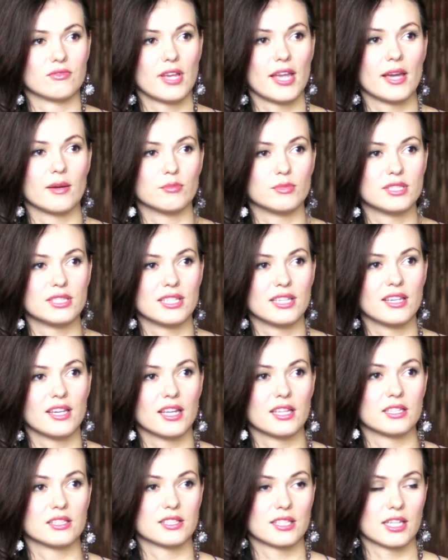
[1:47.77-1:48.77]
empty,
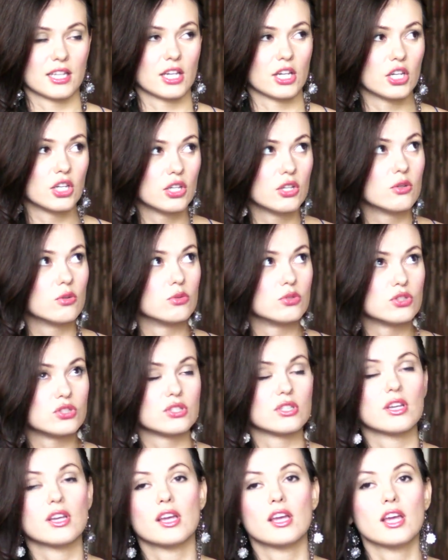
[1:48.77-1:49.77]
and it's like a
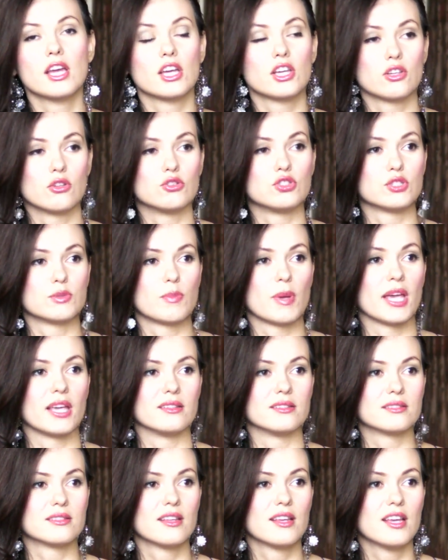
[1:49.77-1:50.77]
huge
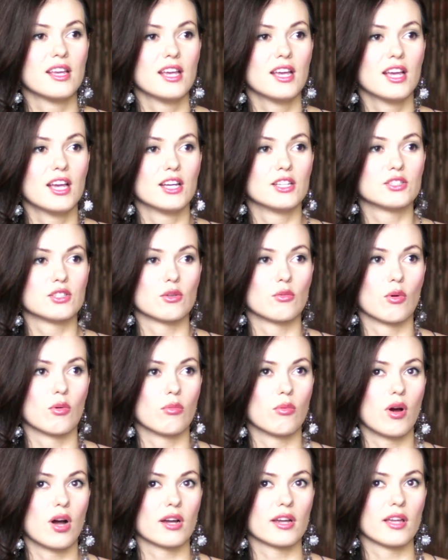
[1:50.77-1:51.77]
space. So
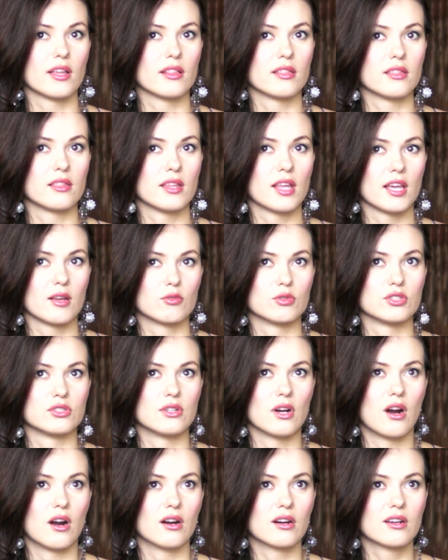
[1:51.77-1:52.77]
we're walking, it was
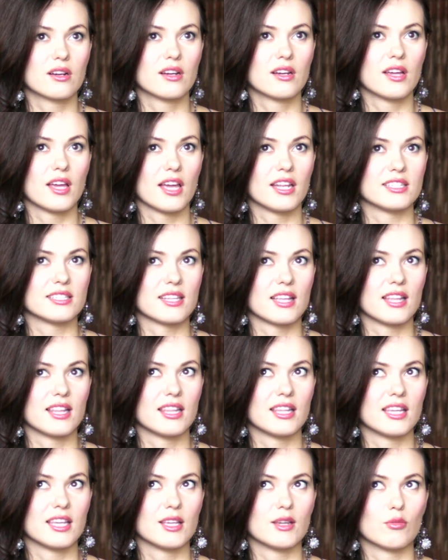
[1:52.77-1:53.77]
dark, and
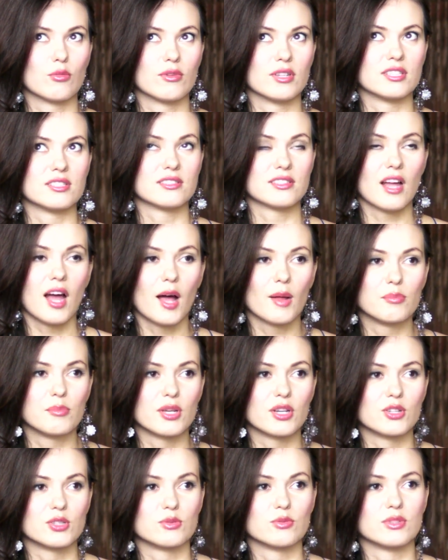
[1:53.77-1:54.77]
suddenly we stopped
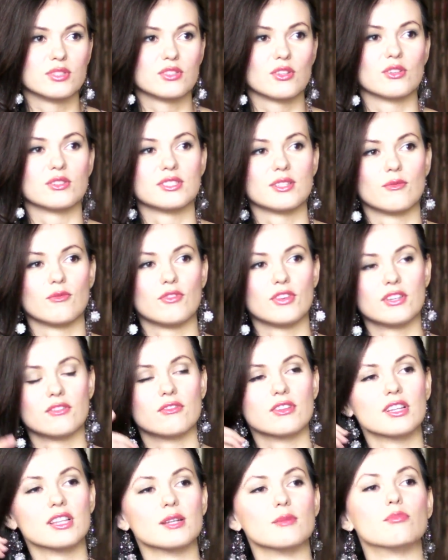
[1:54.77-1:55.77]
because we saw
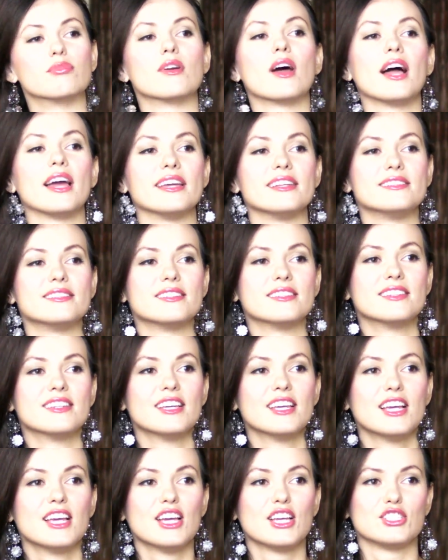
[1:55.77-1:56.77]
something really bright.
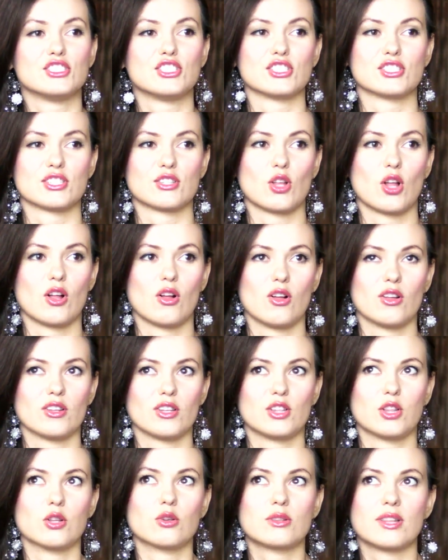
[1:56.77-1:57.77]
It
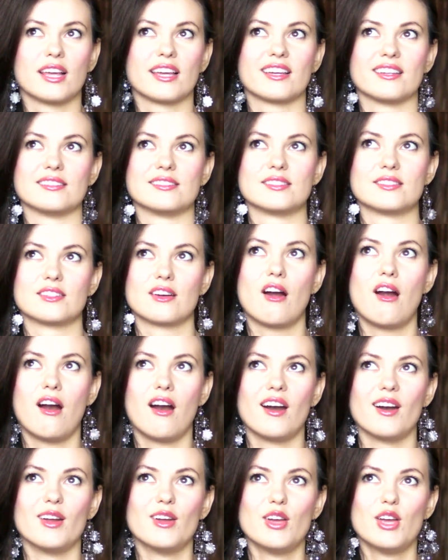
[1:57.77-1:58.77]
looked like a
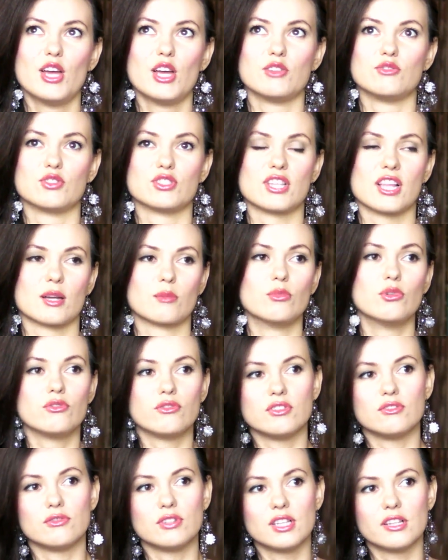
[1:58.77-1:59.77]
star, just like
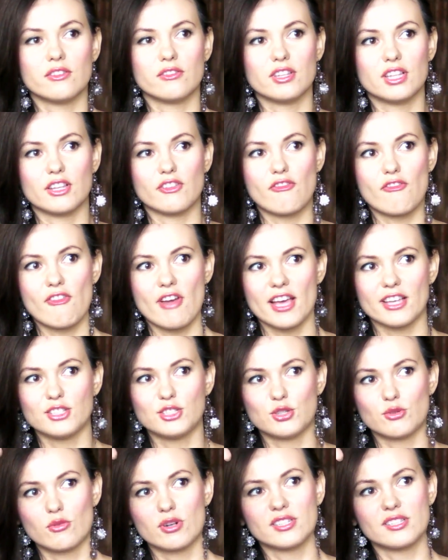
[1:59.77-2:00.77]
moving really, really
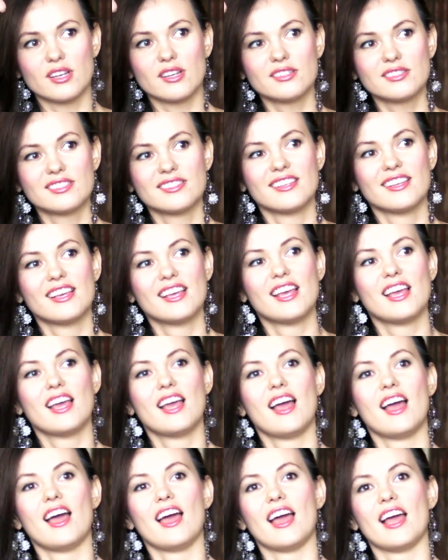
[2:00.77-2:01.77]
fast towards us.
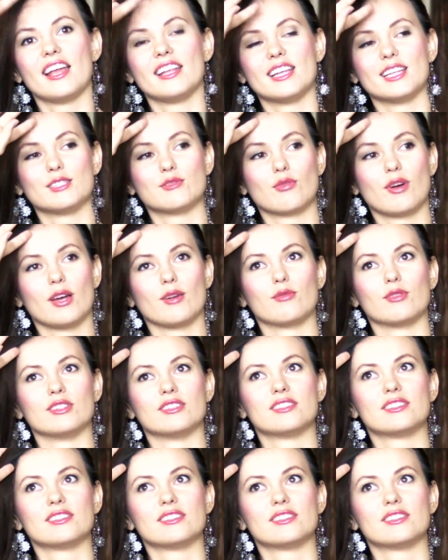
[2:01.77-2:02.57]
And that's why we